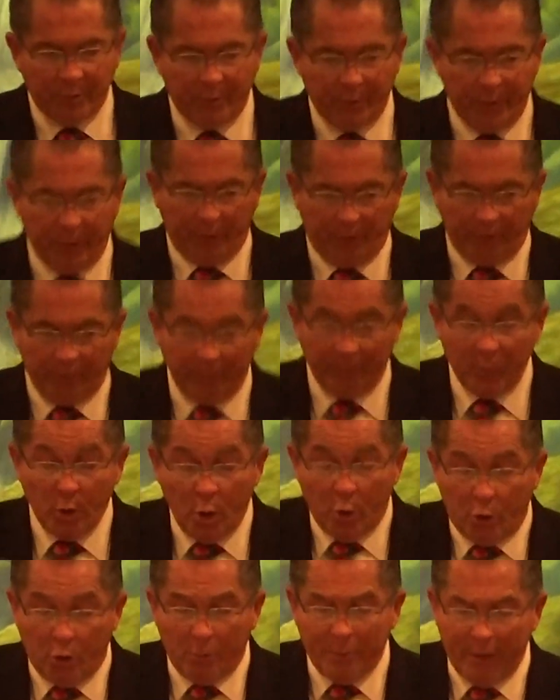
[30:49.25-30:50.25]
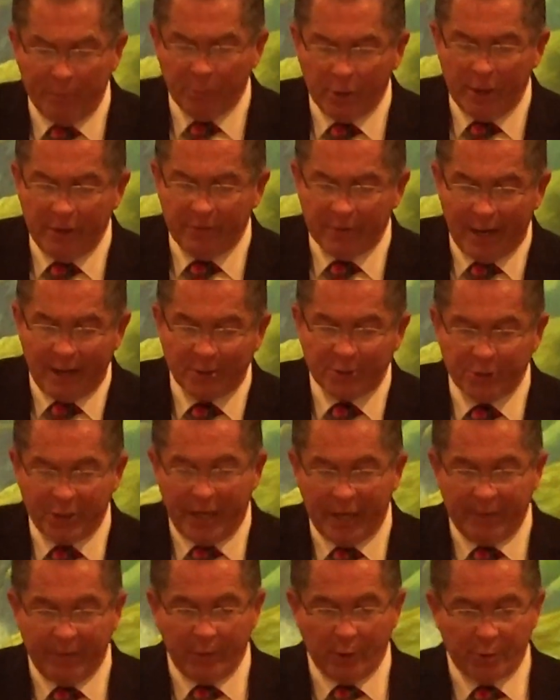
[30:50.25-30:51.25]
the truth. You remember even our
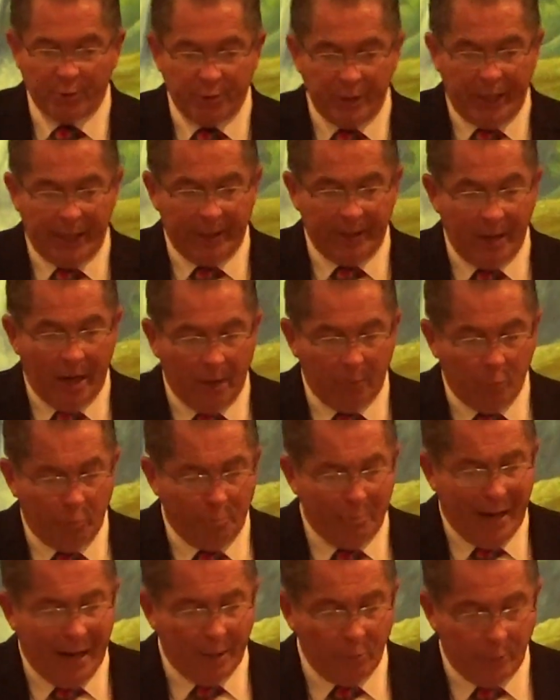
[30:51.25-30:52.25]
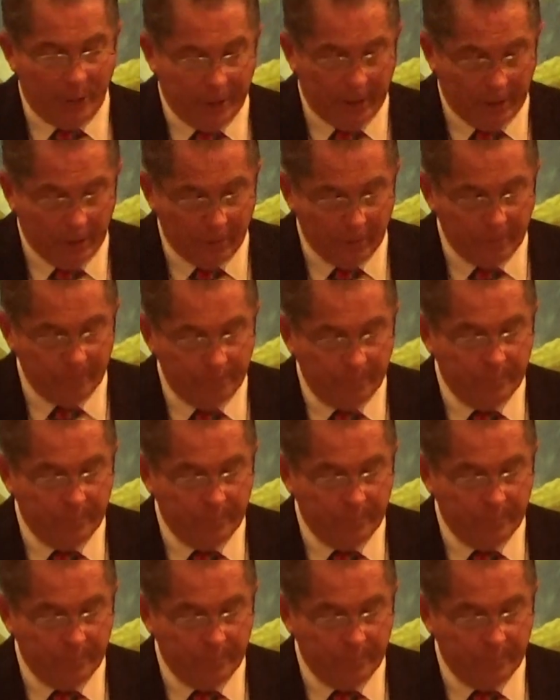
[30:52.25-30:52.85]
Savior said, not my will,